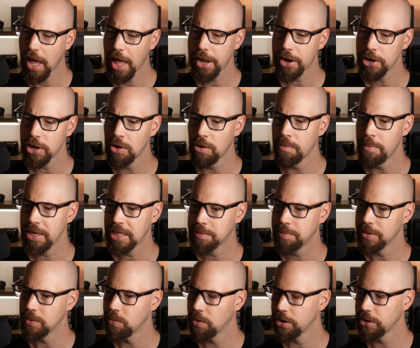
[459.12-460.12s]
don't know. It makes
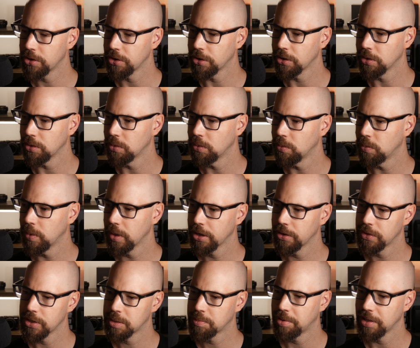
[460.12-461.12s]
me wonder where
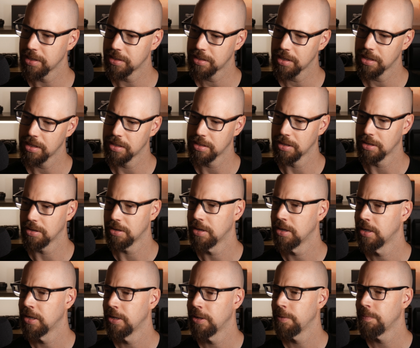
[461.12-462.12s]
this place is and
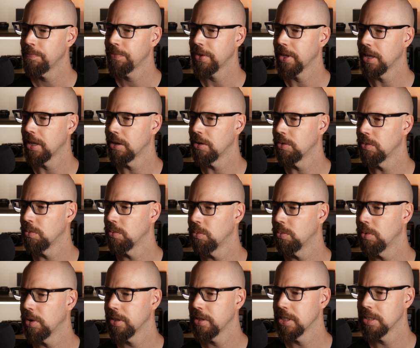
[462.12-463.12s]

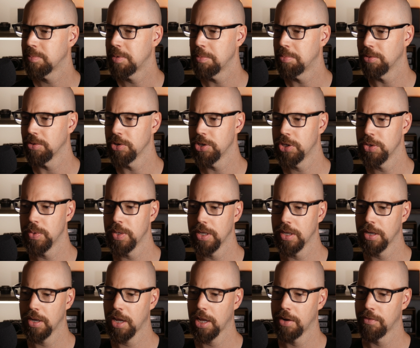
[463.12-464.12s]
what these people are
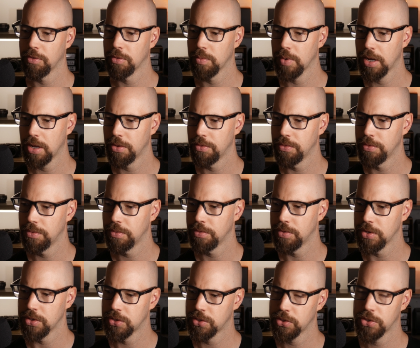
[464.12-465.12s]
doing kind of around
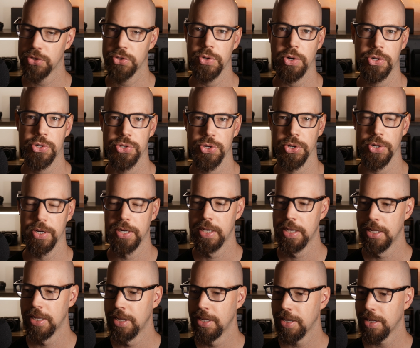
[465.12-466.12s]
this structure.
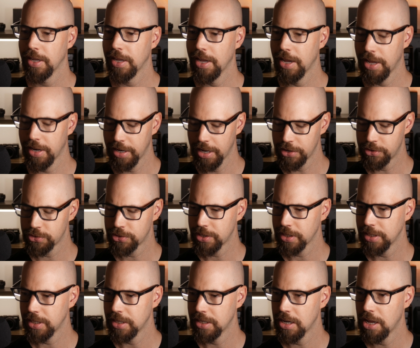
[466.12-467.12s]
And
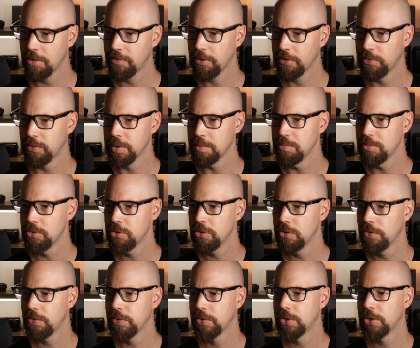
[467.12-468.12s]
interestingly enough, if we
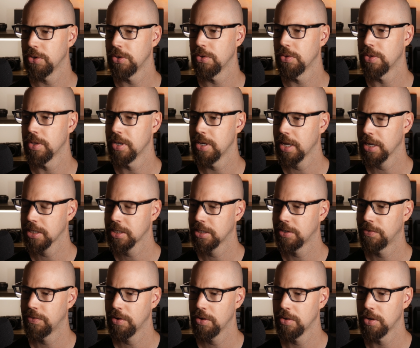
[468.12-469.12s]
move to the next
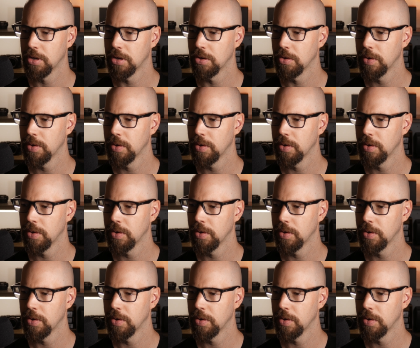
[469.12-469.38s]
photo,